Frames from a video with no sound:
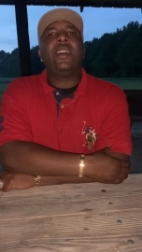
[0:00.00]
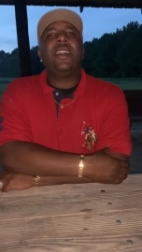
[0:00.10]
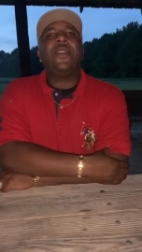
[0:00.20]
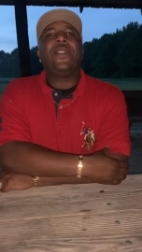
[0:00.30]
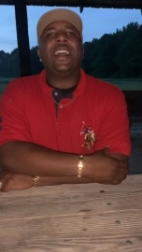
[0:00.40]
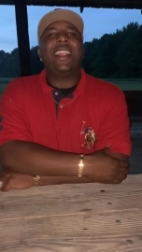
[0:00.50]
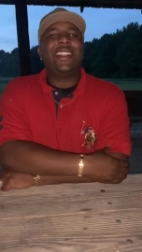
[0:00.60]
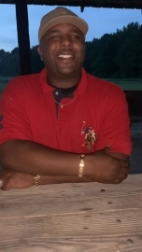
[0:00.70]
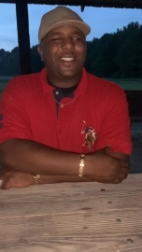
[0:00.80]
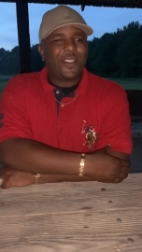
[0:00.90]
if that
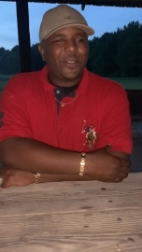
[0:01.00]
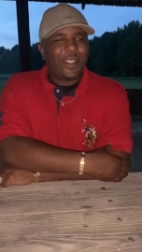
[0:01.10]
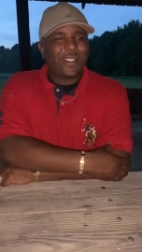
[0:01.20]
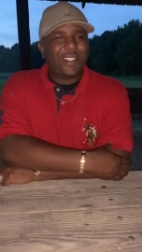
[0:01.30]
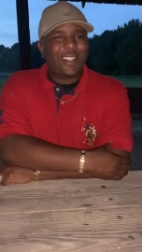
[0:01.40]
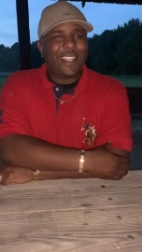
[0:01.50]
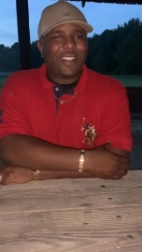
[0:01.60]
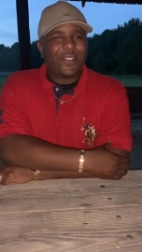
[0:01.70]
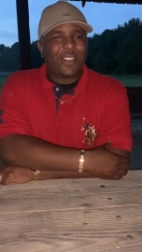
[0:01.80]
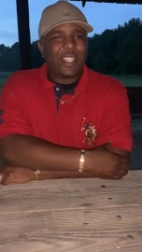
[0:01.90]
answers your question, yeah,
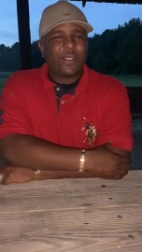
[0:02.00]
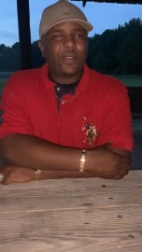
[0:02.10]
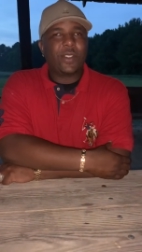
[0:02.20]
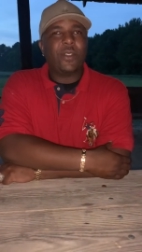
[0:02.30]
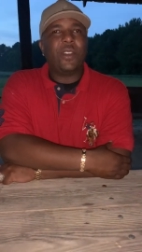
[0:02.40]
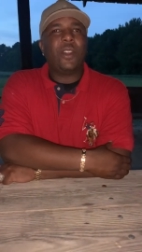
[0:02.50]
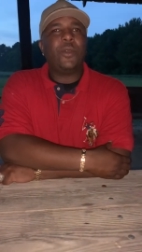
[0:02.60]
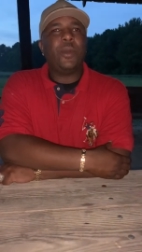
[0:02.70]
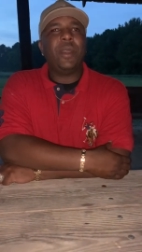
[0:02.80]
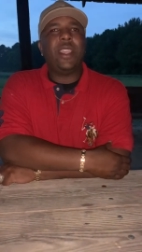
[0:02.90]
that's what's going
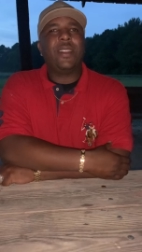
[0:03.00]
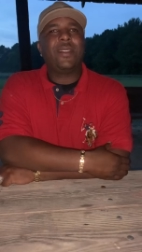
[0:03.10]
on with me.